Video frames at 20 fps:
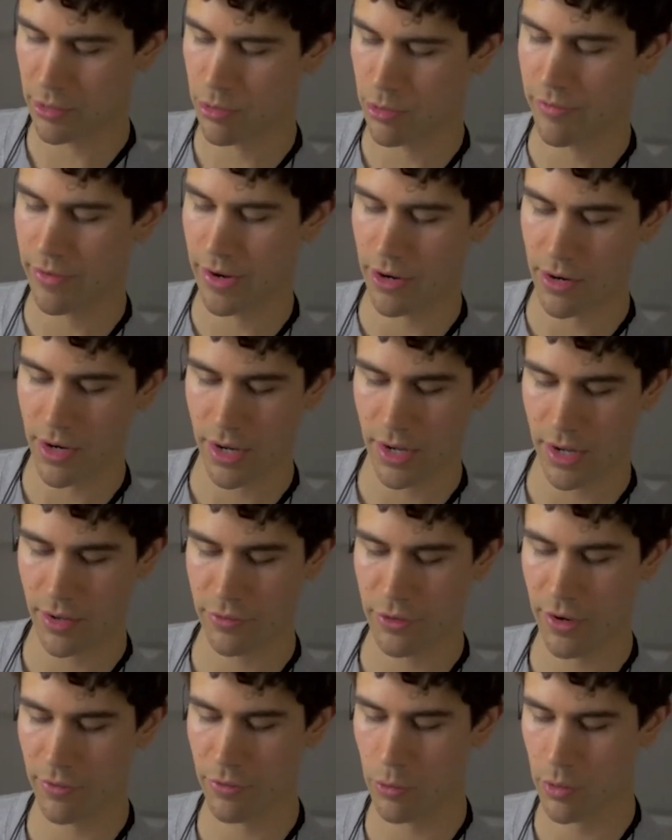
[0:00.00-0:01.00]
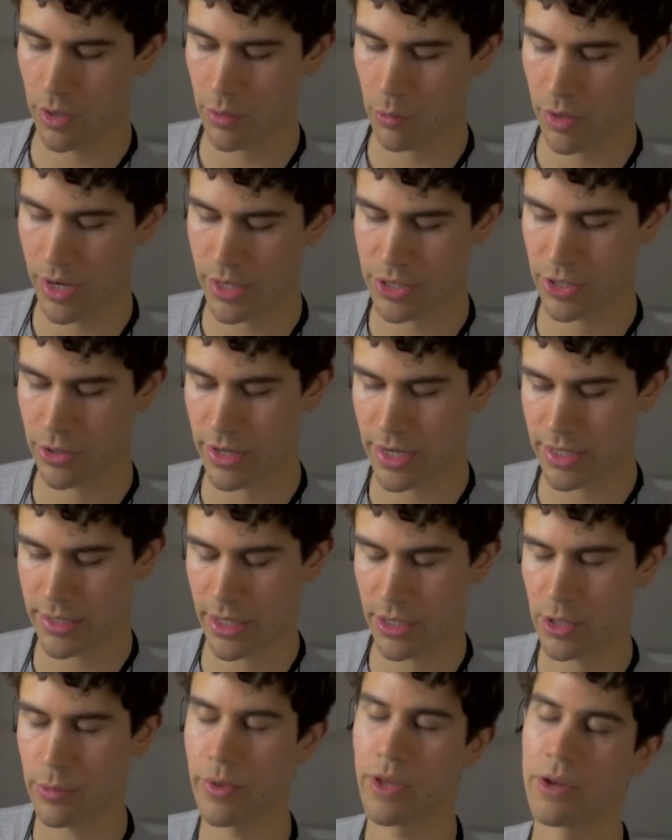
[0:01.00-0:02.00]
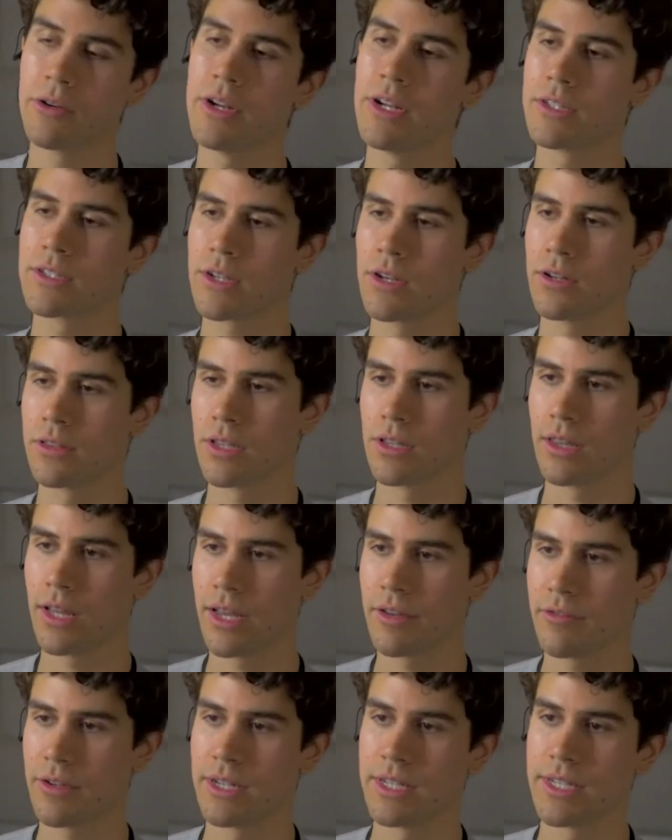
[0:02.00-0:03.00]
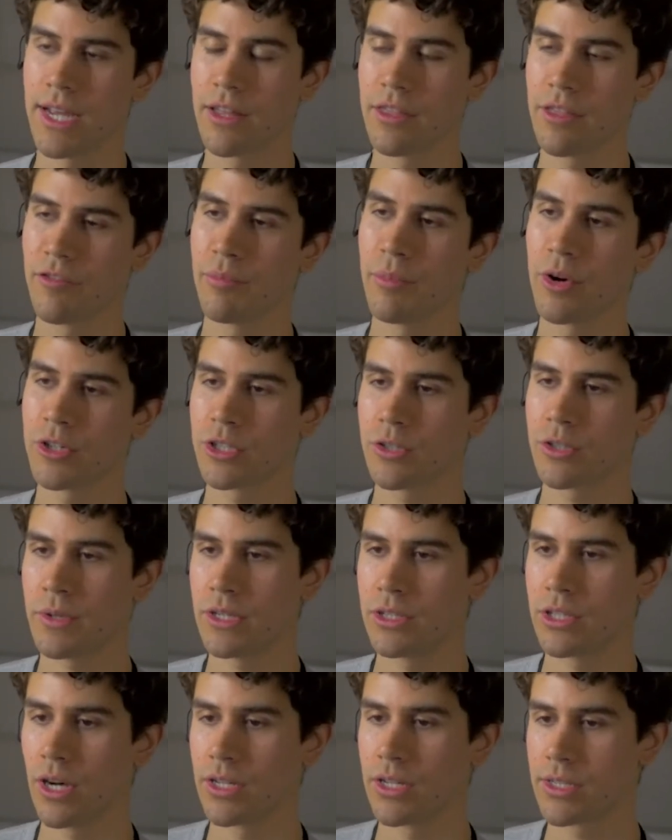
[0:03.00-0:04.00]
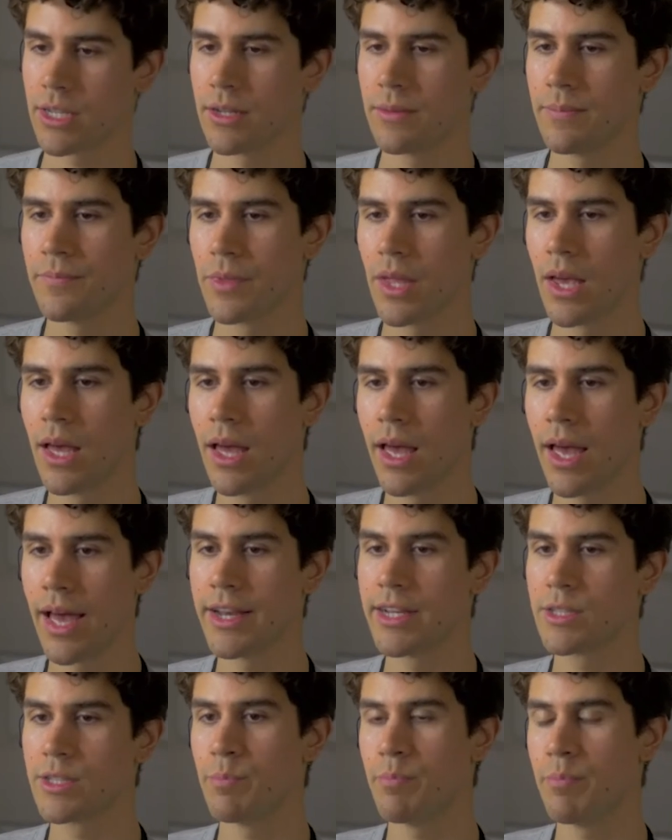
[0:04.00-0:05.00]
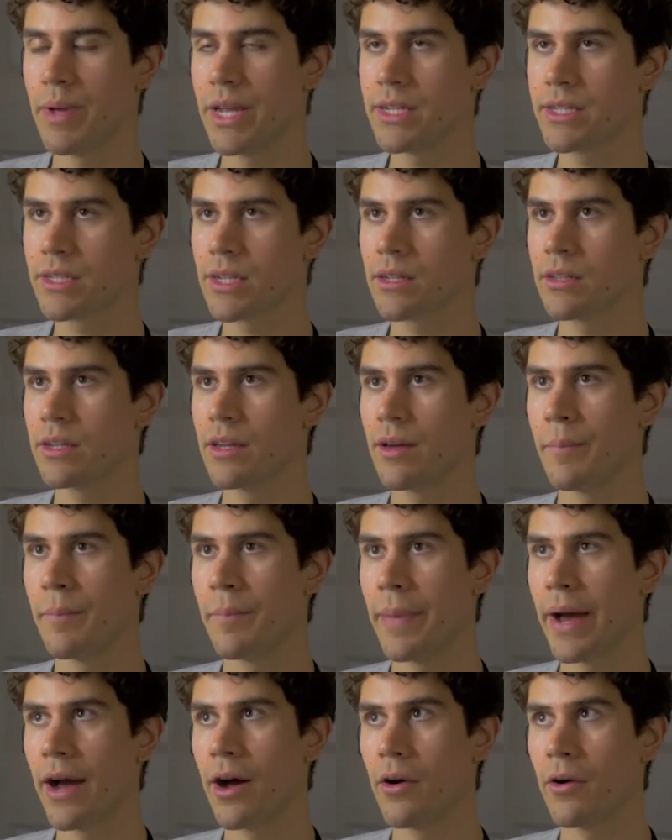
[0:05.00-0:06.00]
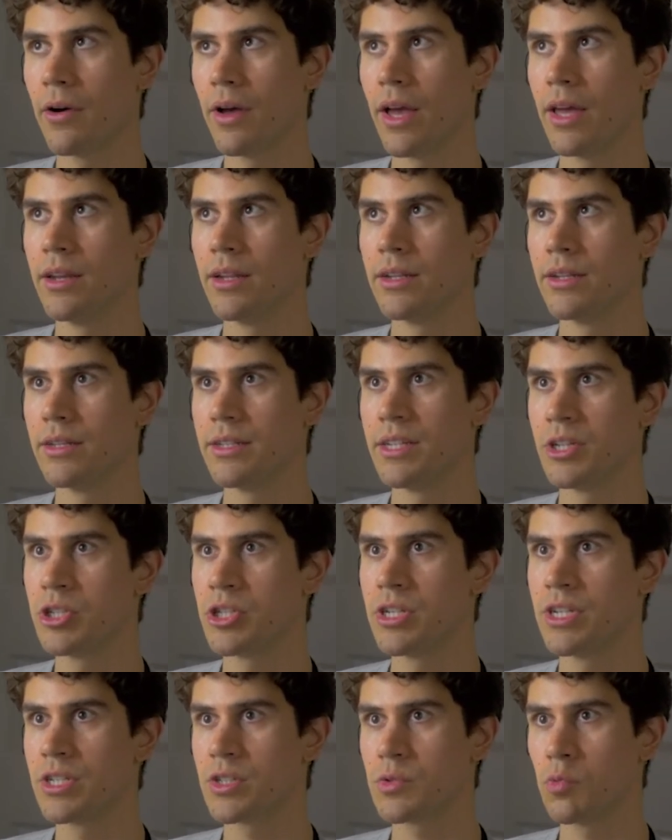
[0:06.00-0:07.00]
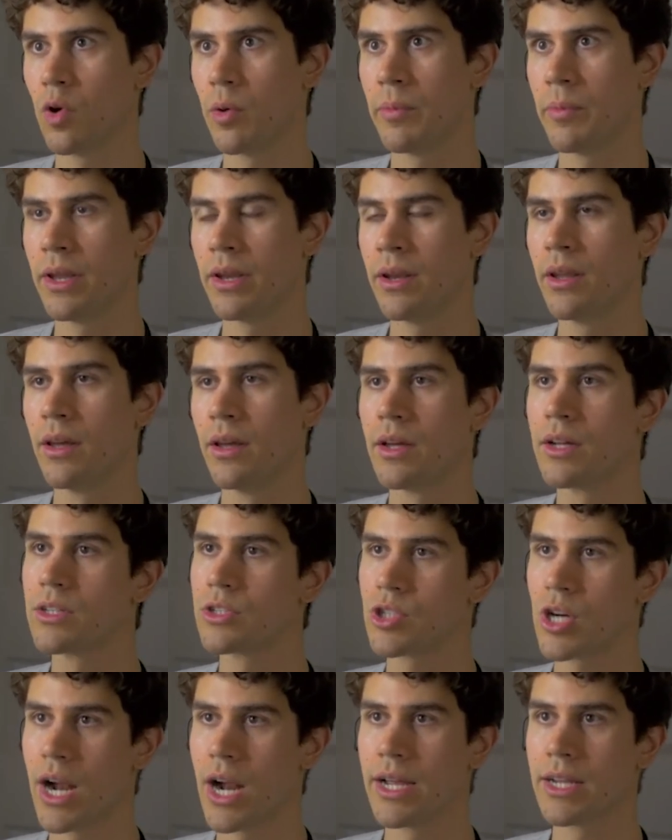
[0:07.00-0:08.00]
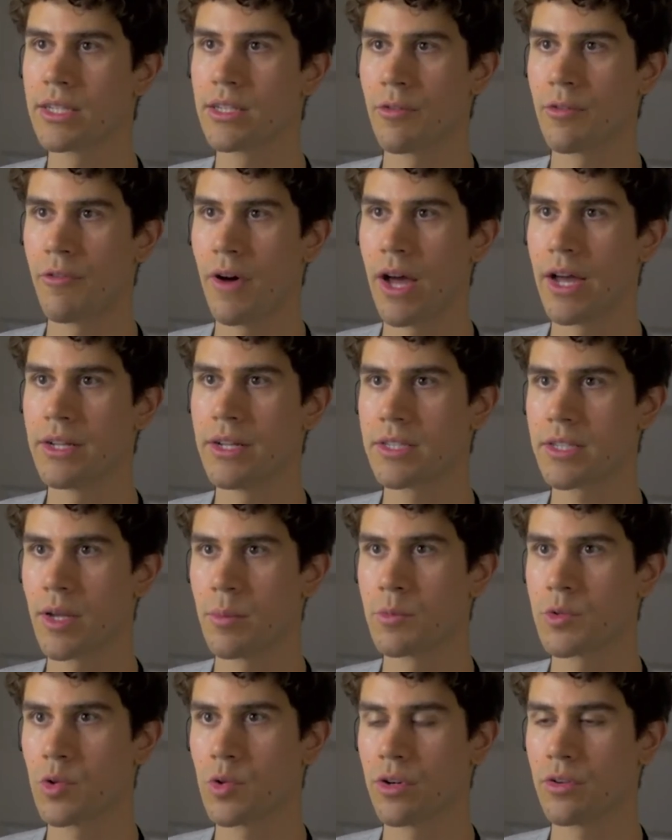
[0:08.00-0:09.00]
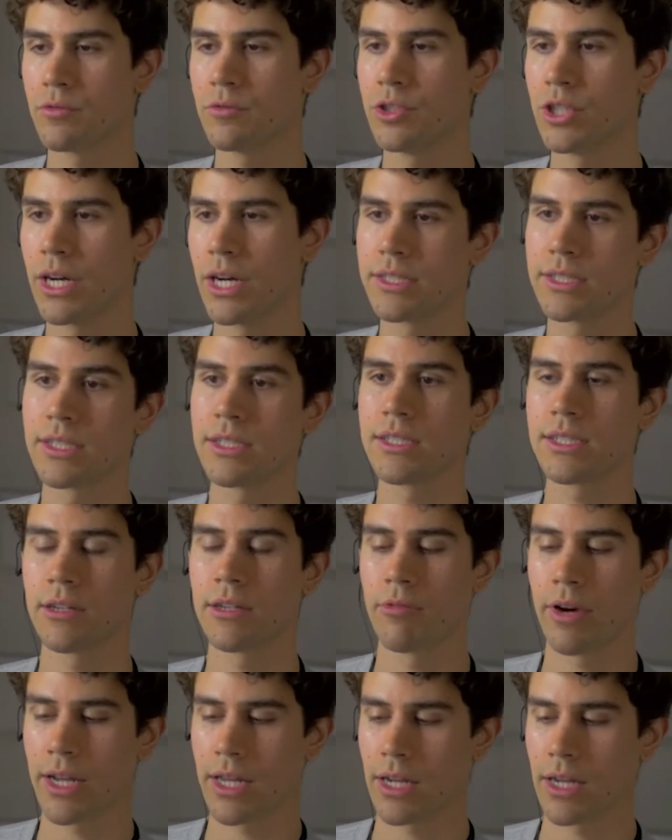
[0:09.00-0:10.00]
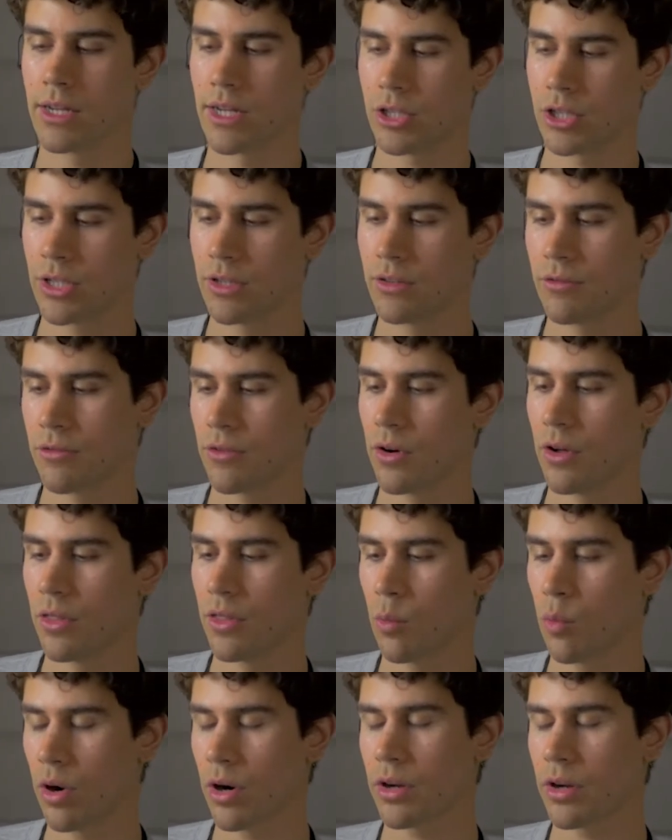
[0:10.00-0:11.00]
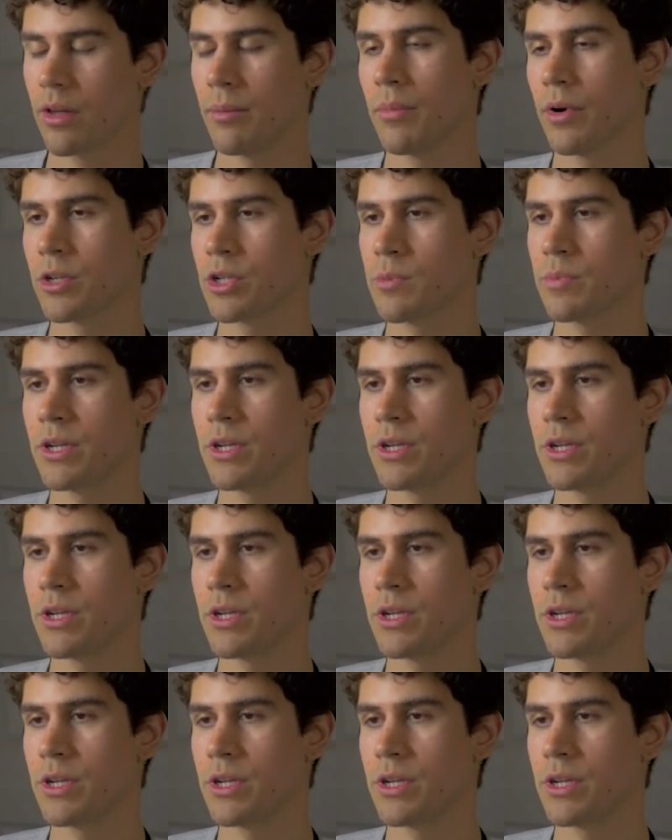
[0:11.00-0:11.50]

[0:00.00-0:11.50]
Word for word: rivera if you yes. ever want to watch a great documentary it's called the life and death of marsha p johnson and it's basically about an indigenous woman trying to find some sort of justice and recognition for all the work that Marsha P.